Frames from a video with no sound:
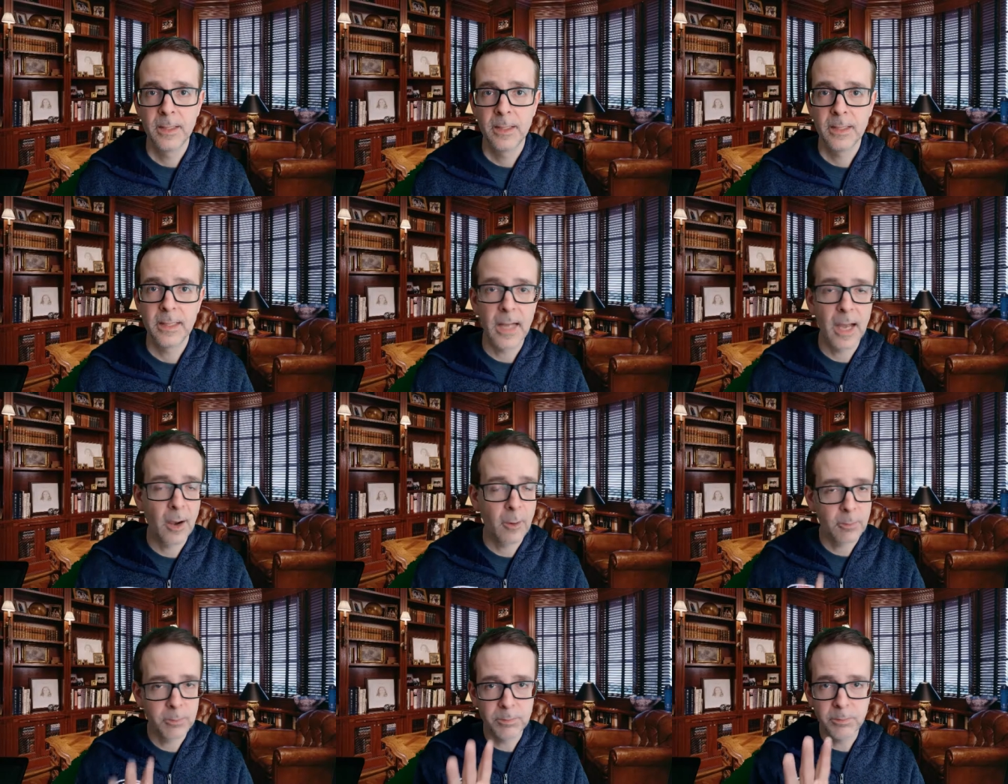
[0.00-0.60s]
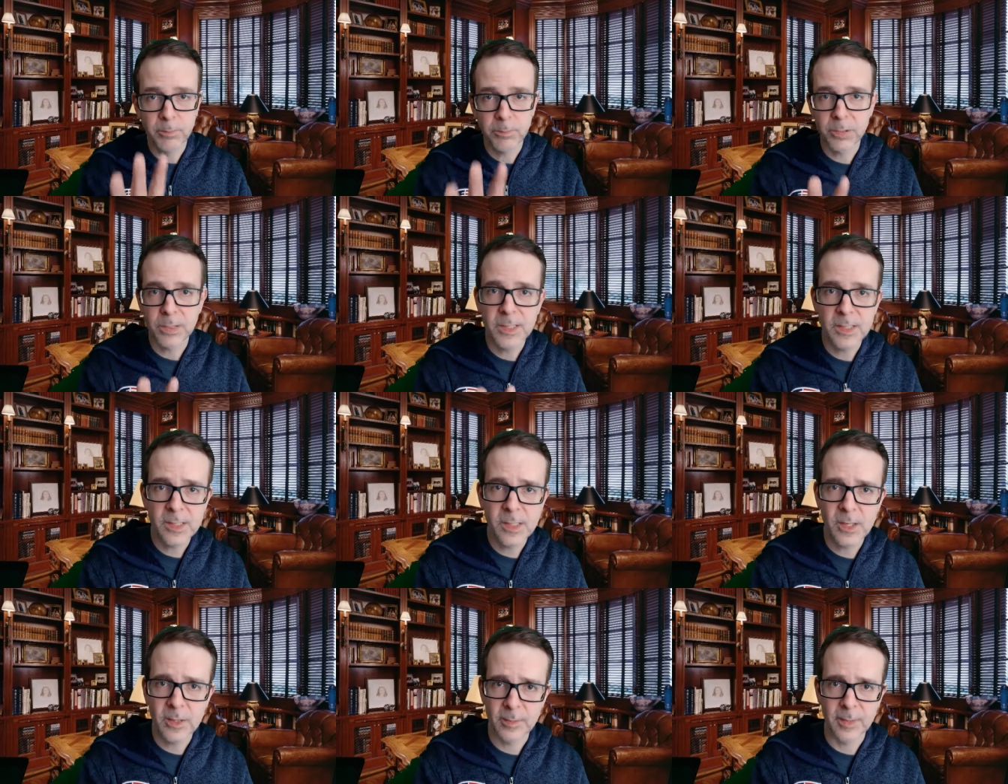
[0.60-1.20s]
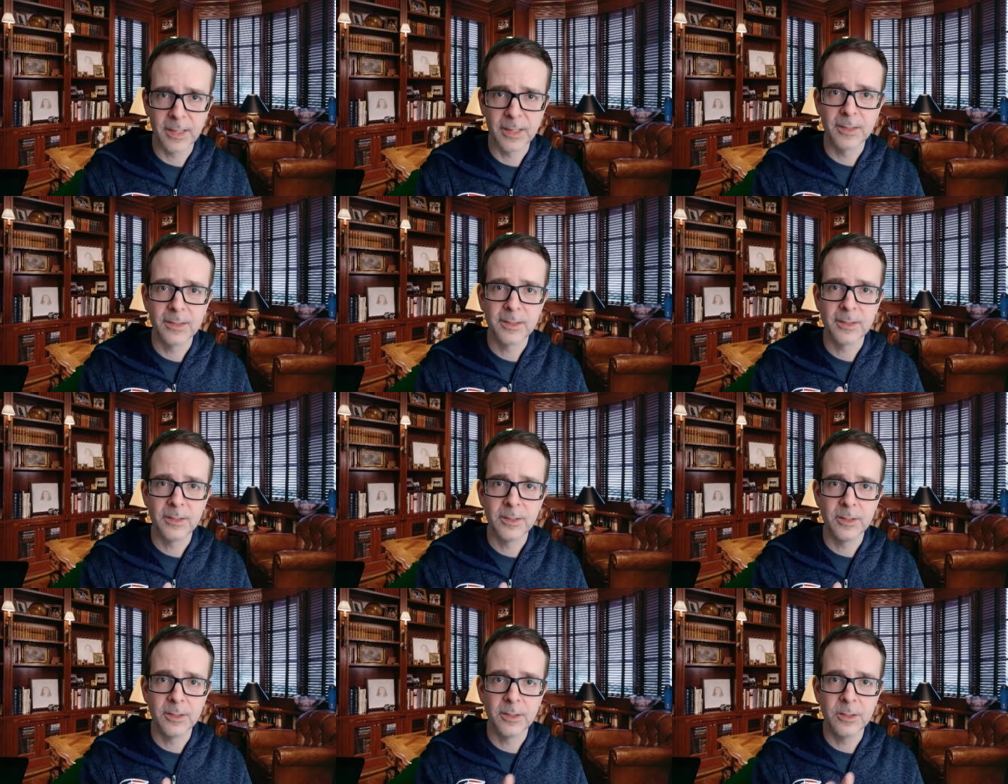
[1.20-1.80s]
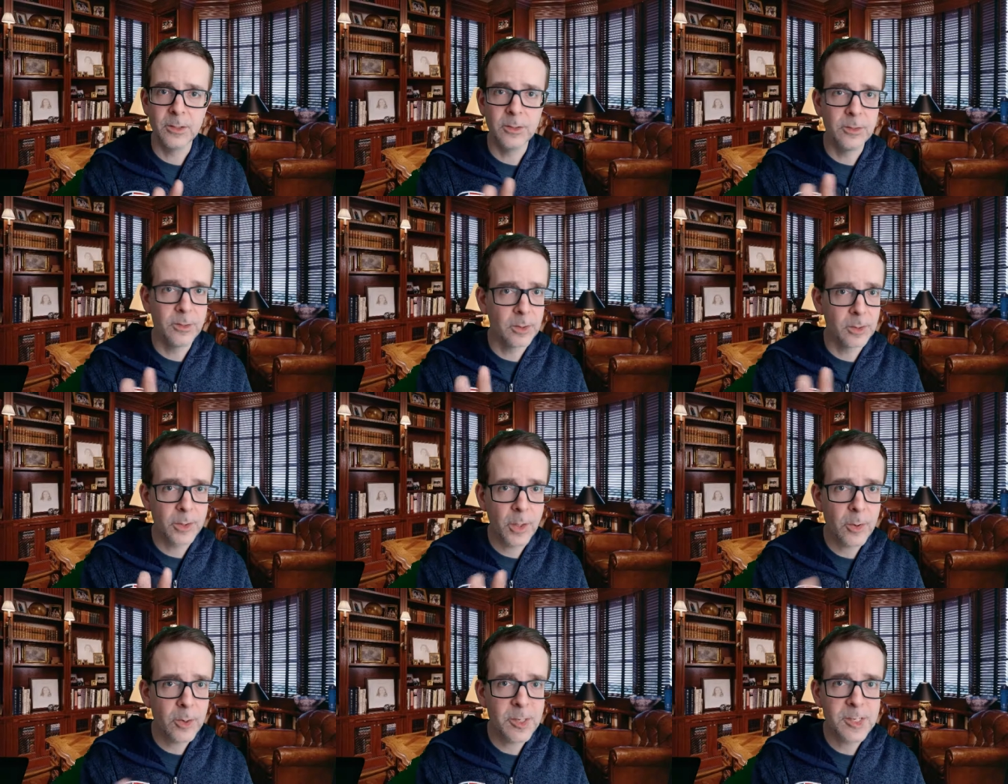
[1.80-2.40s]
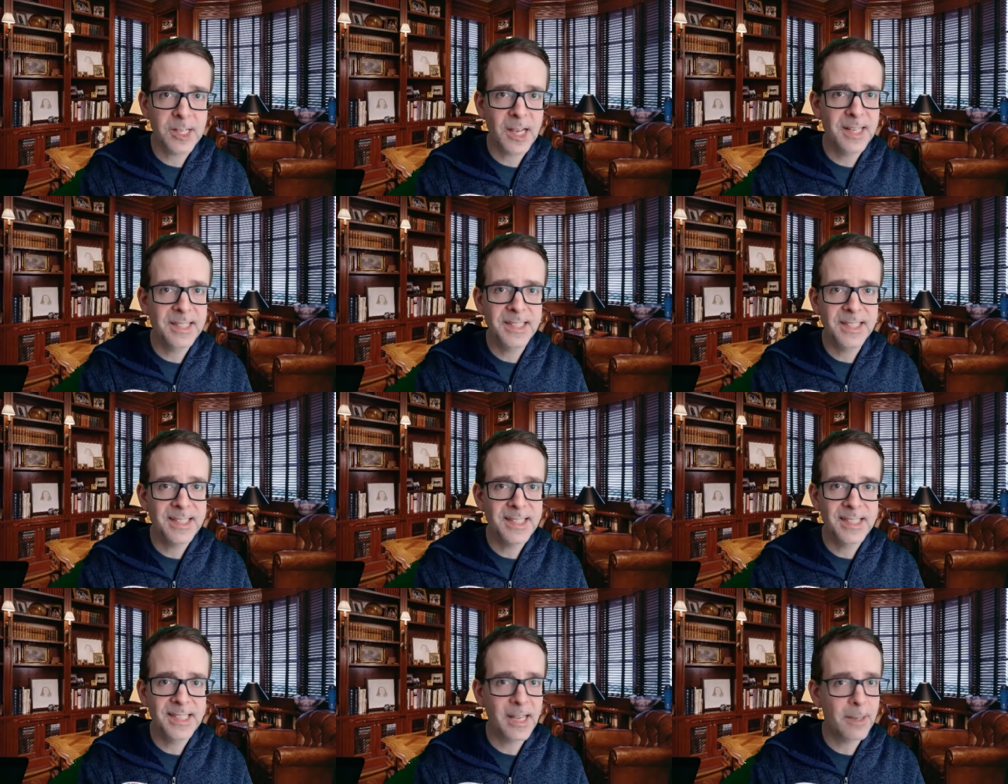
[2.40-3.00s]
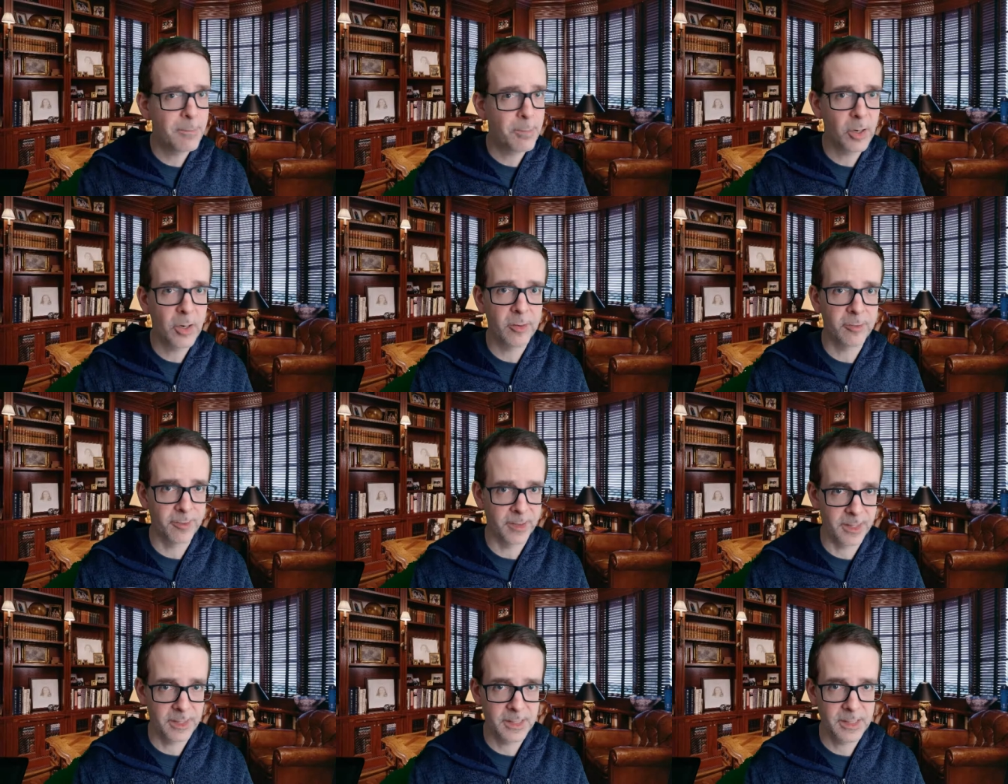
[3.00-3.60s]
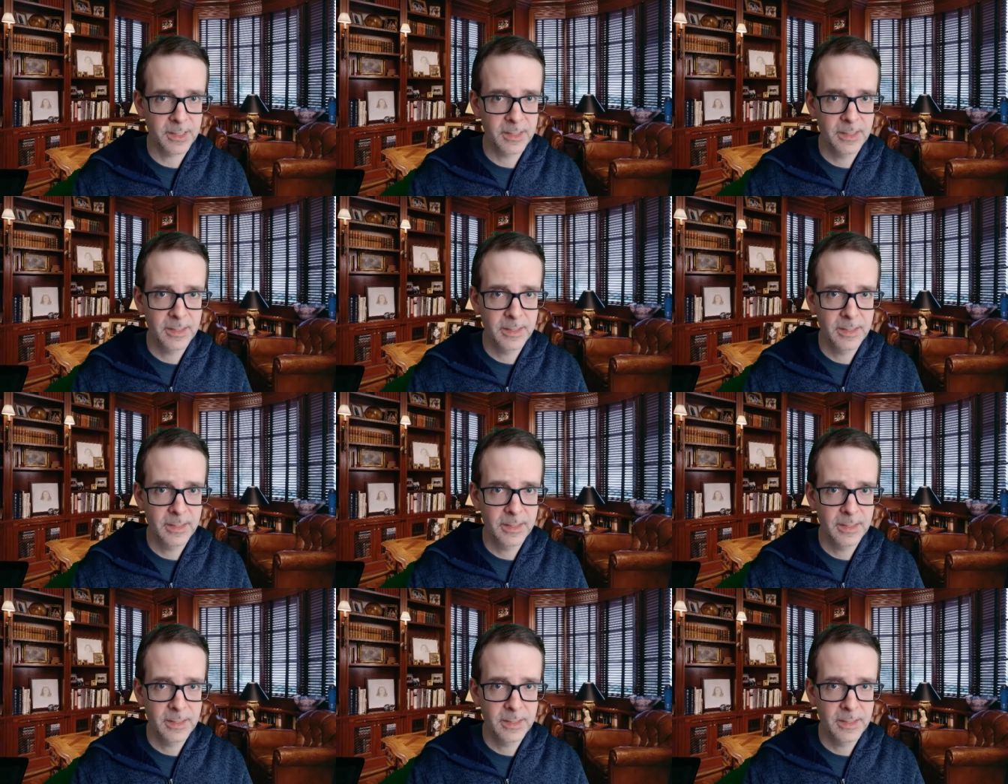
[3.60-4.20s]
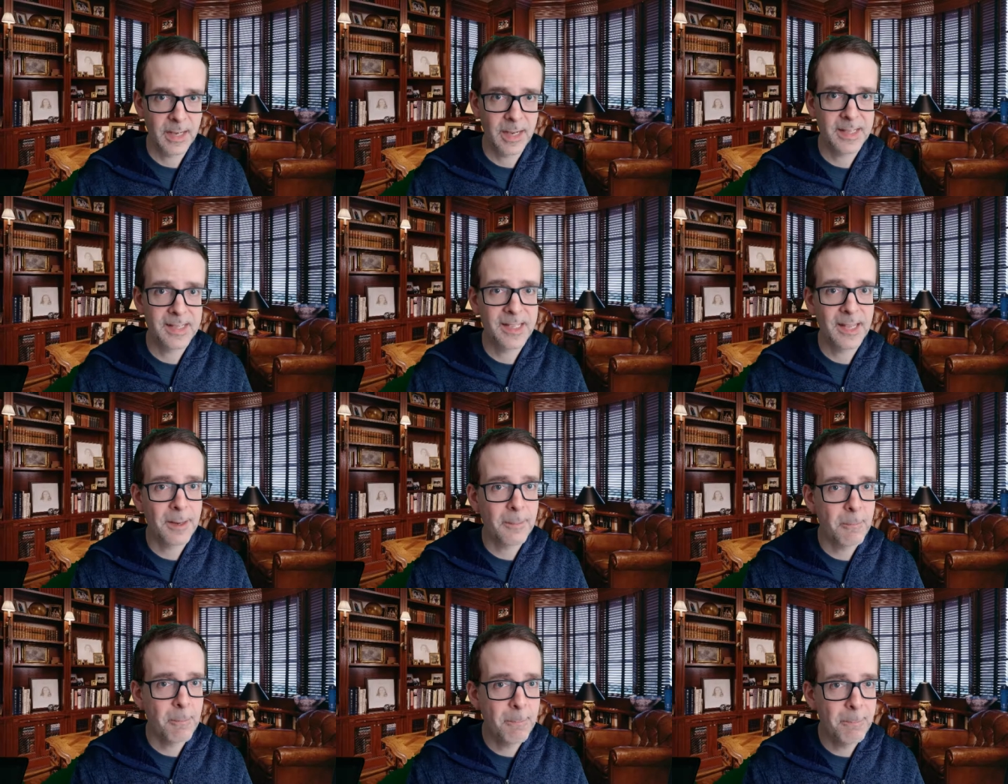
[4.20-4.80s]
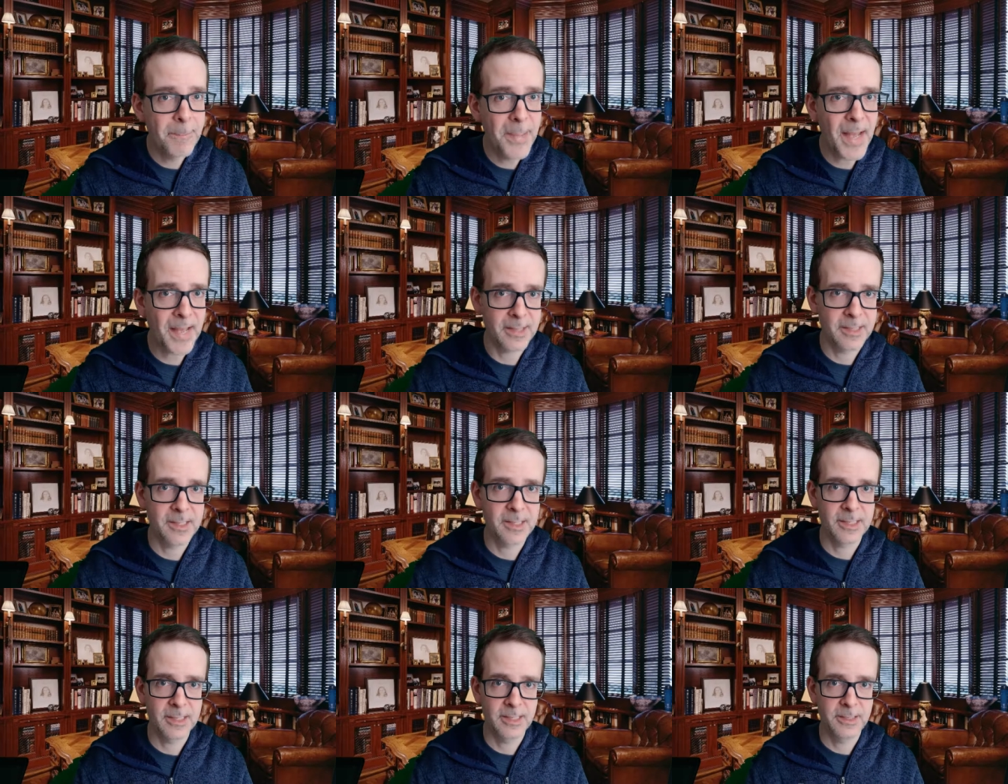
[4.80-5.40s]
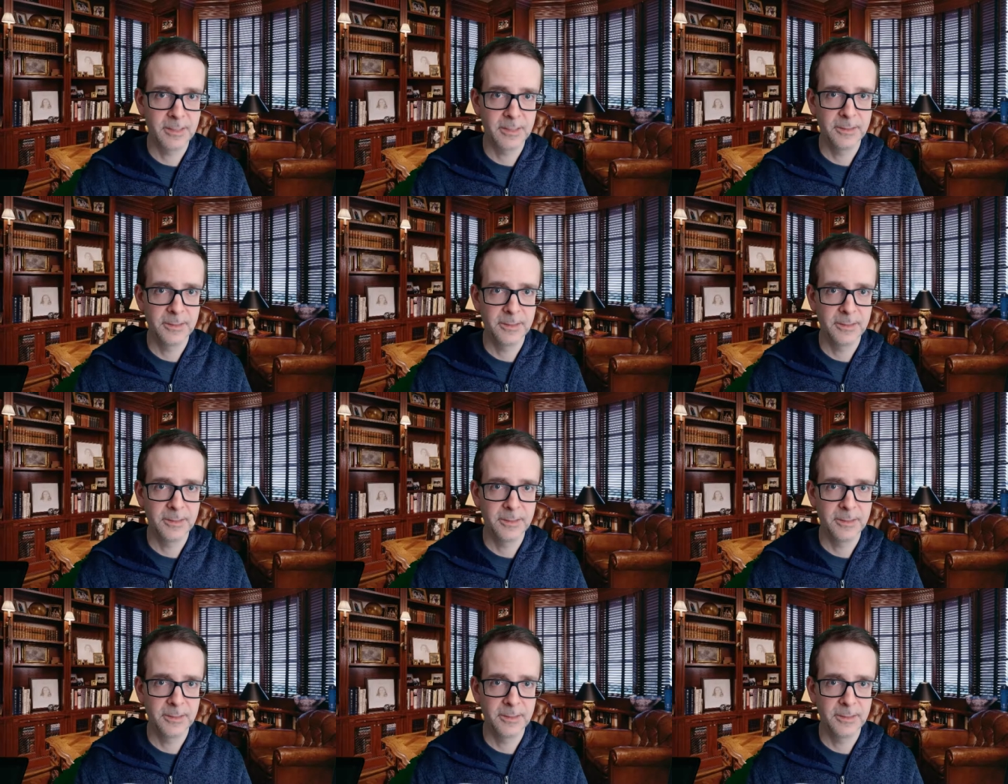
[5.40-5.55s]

Now, please hear me. You'll notice I didn't say perfect. I said best.